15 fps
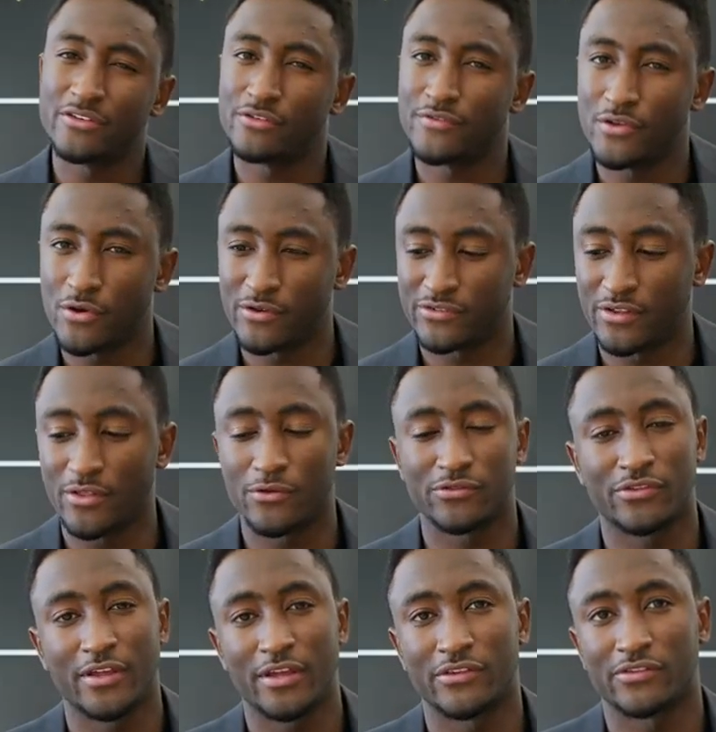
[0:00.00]
odds of you noticing
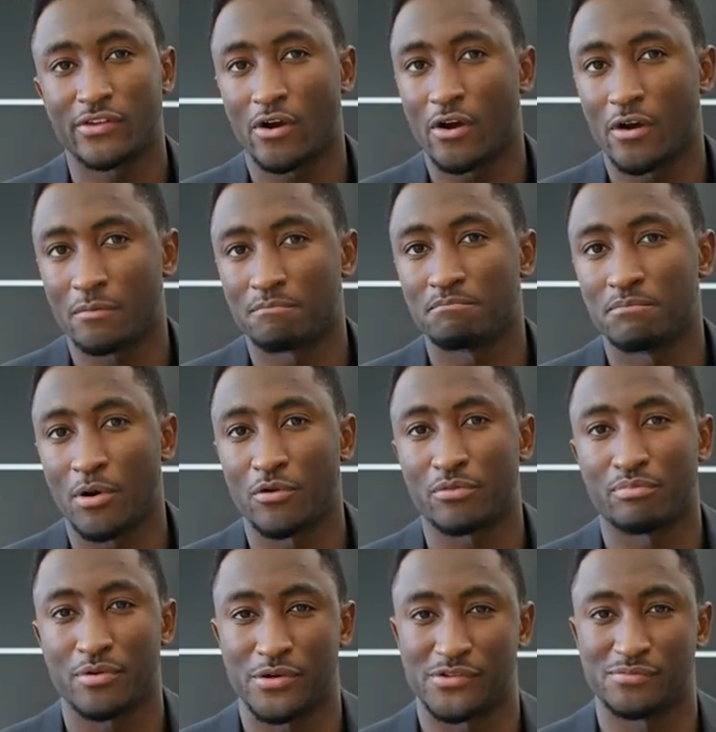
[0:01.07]
those things are
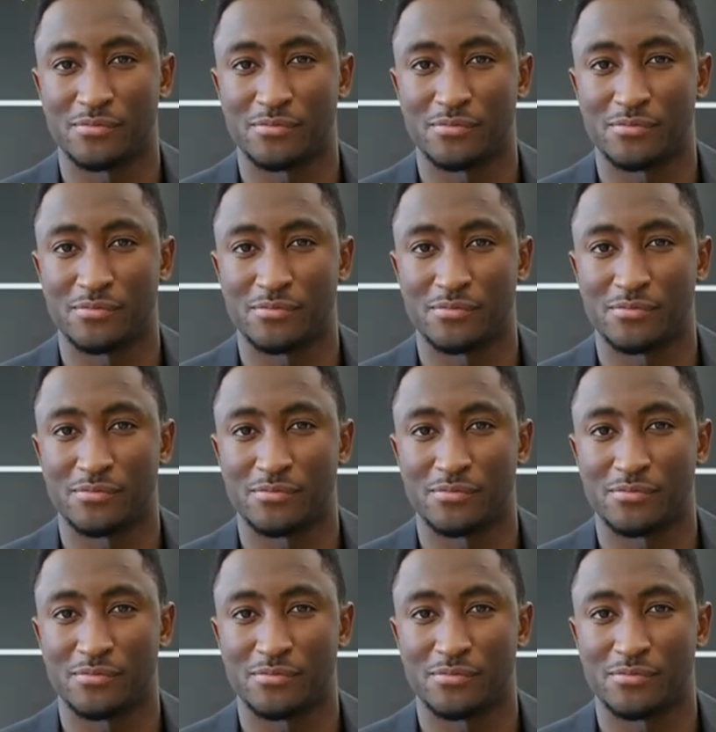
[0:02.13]
both pretty